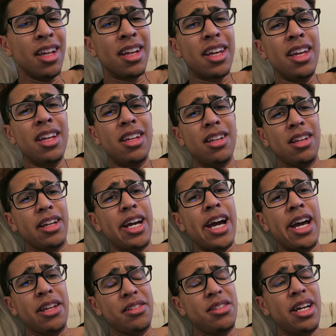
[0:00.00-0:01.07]
again,
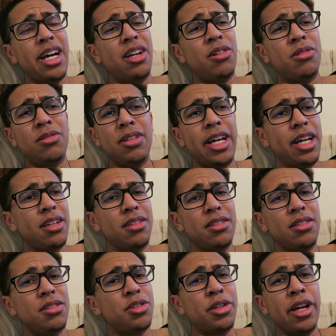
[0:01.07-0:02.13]
guys, I don't like
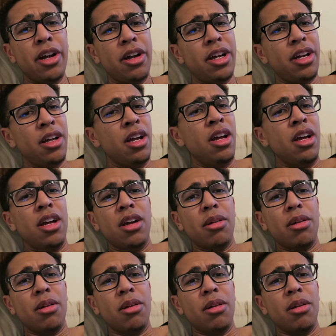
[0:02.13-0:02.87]
sharing